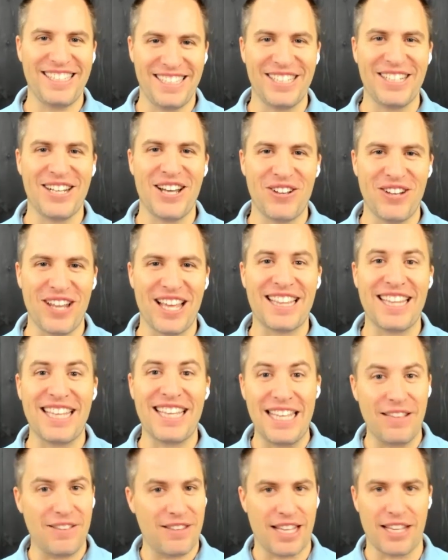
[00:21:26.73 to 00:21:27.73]

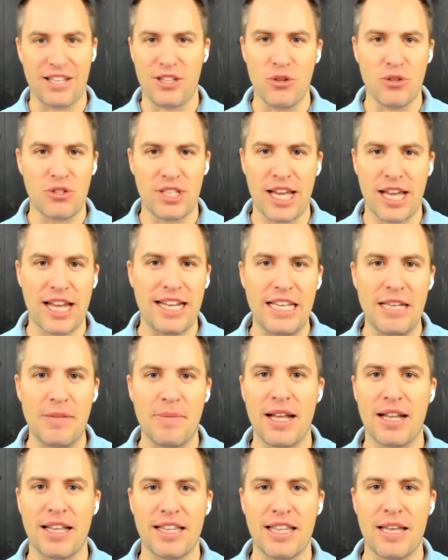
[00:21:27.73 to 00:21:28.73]
like you said,
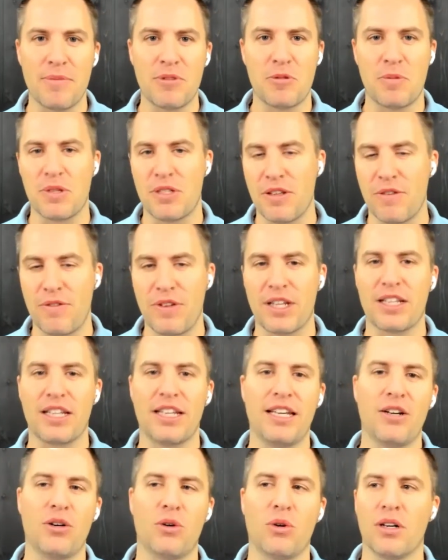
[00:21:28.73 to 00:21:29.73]
emailing them
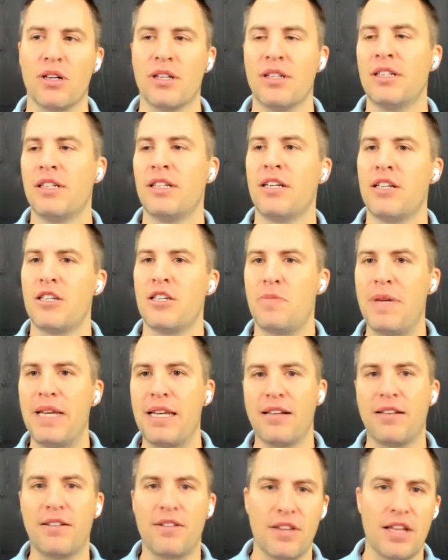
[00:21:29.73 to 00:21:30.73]
specifically or
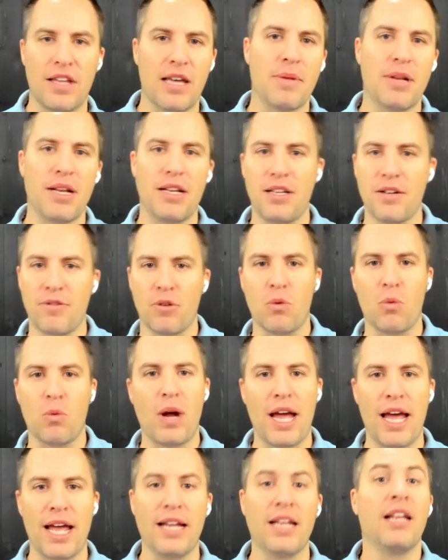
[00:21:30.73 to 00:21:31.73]
speaking to them in a different
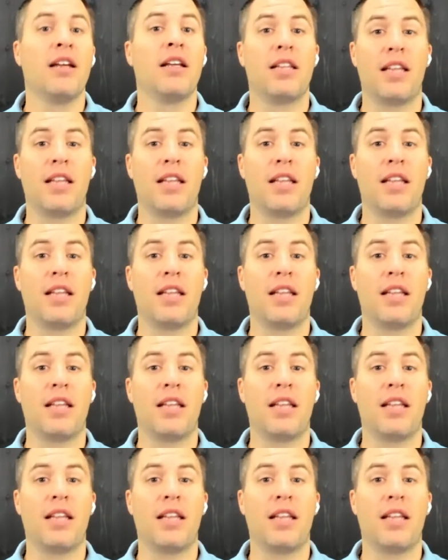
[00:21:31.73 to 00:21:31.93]
way.